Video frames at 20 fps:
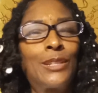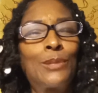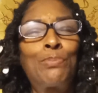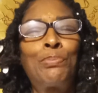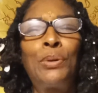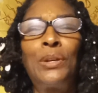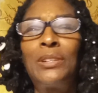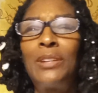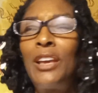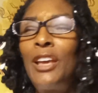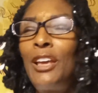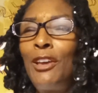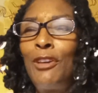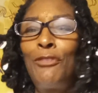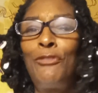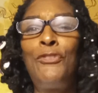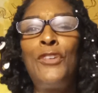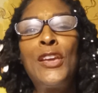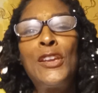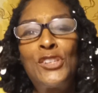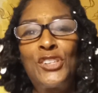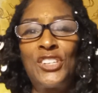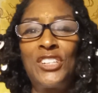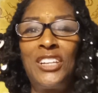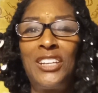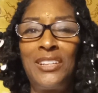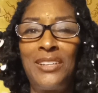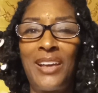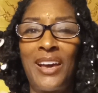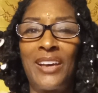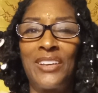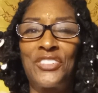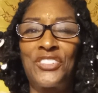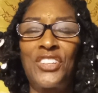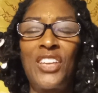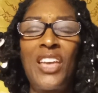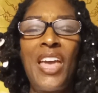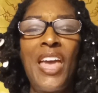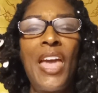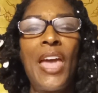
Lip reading: has put vision in us,